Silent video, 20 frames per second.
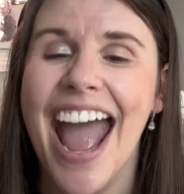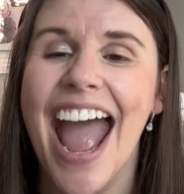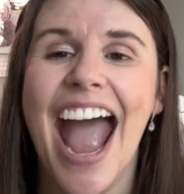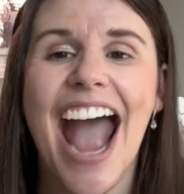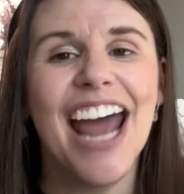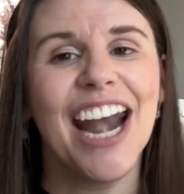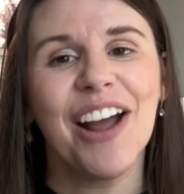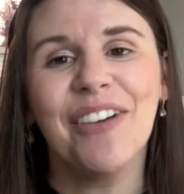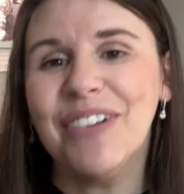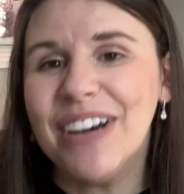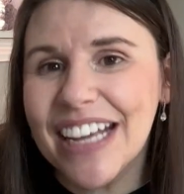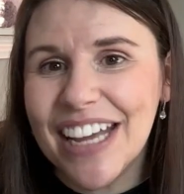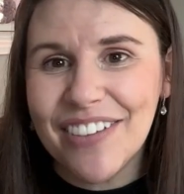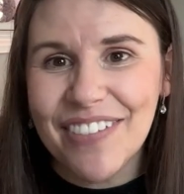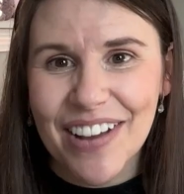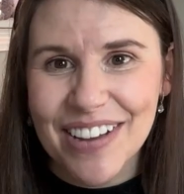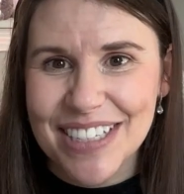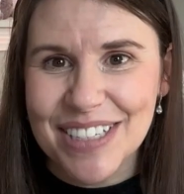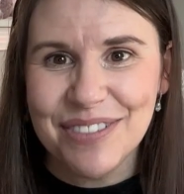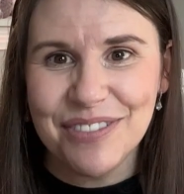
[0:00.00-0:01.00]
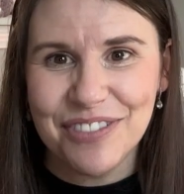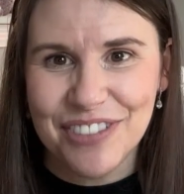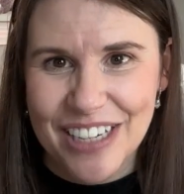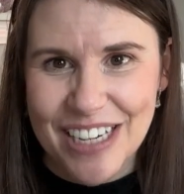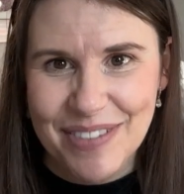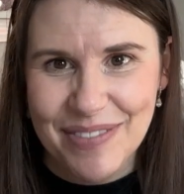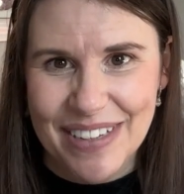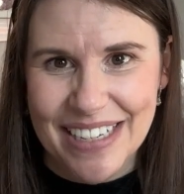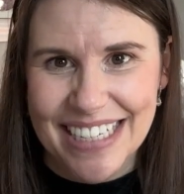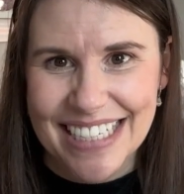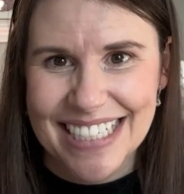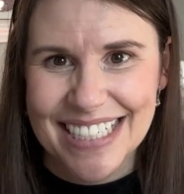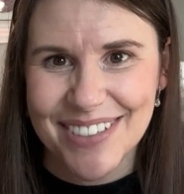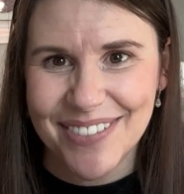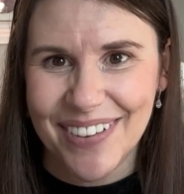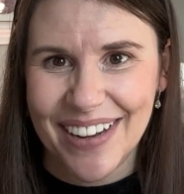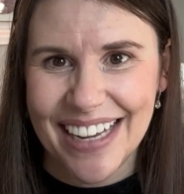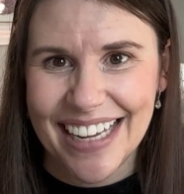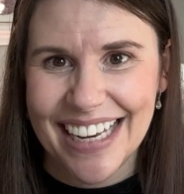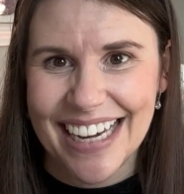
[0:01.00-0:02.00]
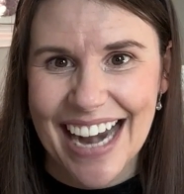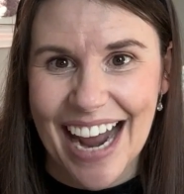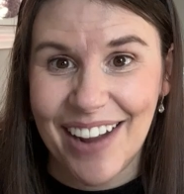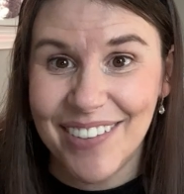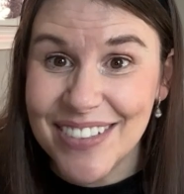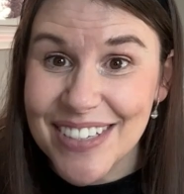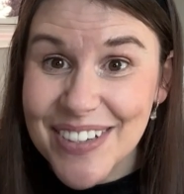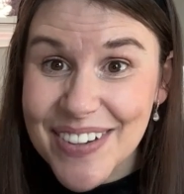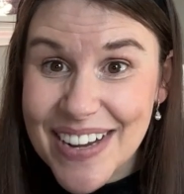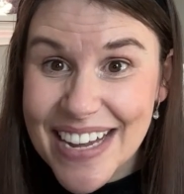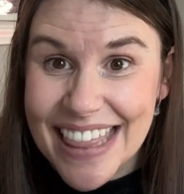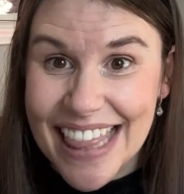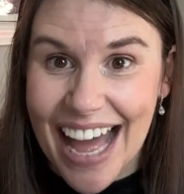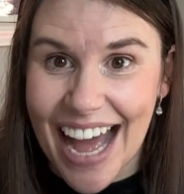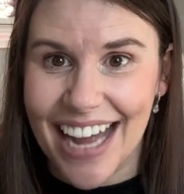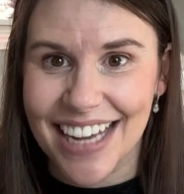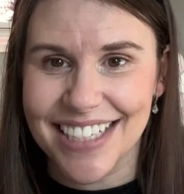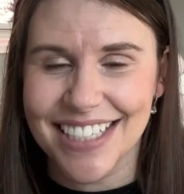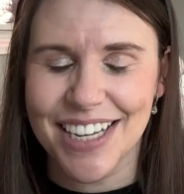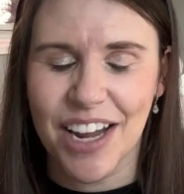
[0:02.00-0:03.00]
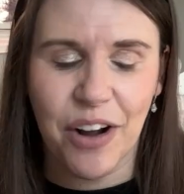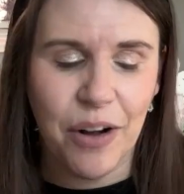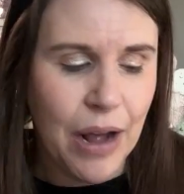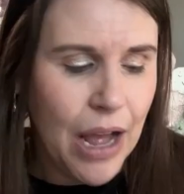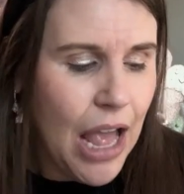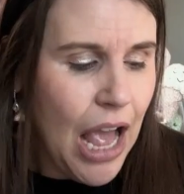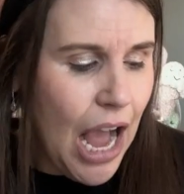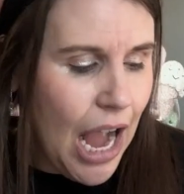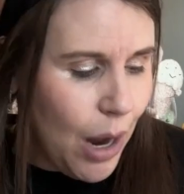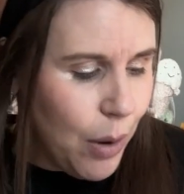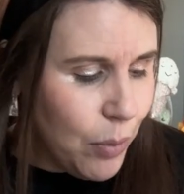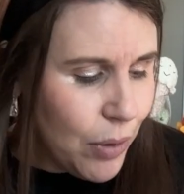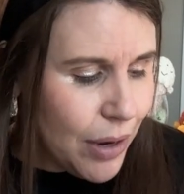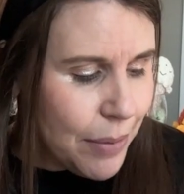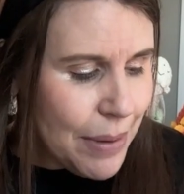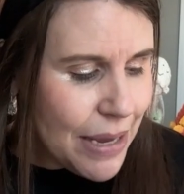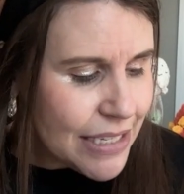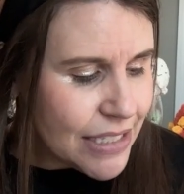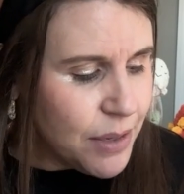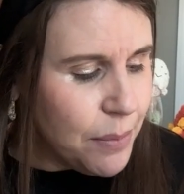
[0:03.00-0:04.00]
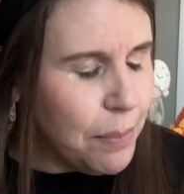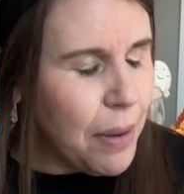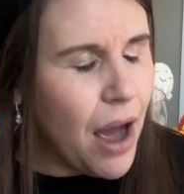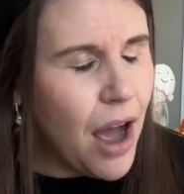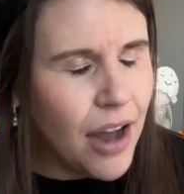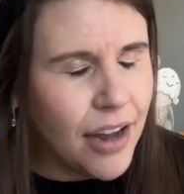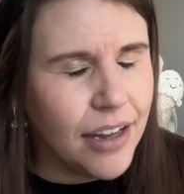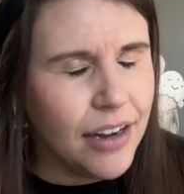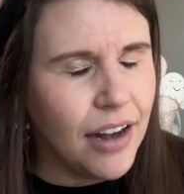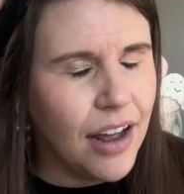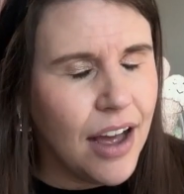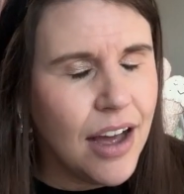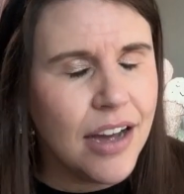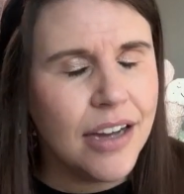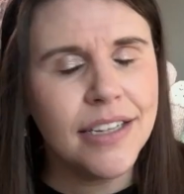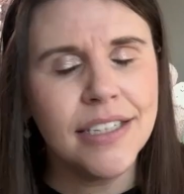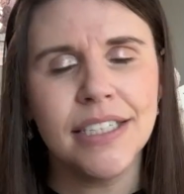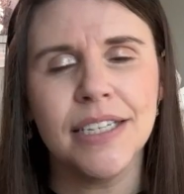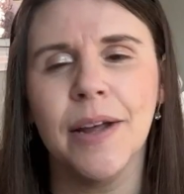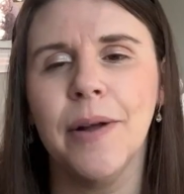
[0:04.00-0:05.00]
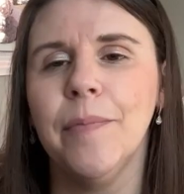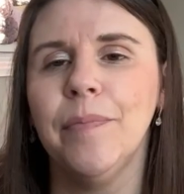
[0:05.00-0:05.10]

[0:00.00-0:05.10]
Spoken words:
And I want to give out some freebies when I'm doing that. So I want to make some pocket hugs.